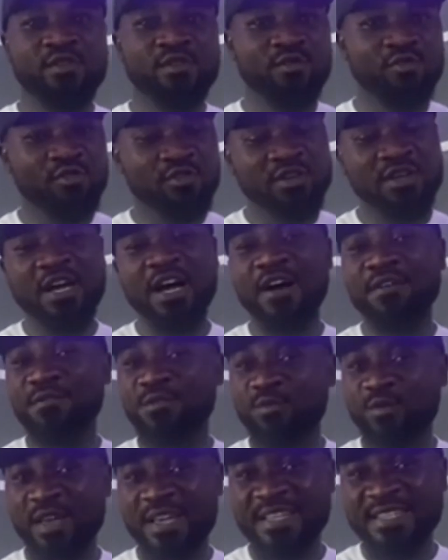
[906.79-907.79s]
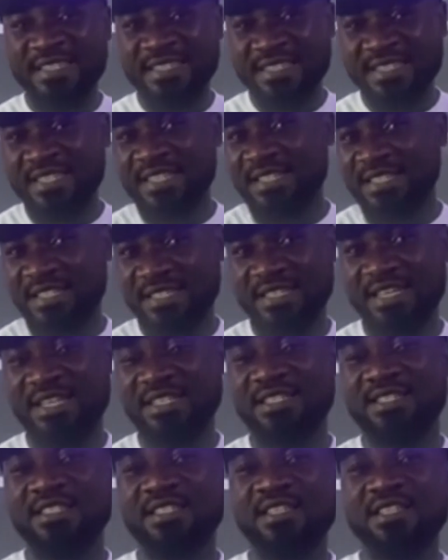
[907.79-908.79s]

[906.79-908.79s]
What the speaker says: You don't have to exceed that.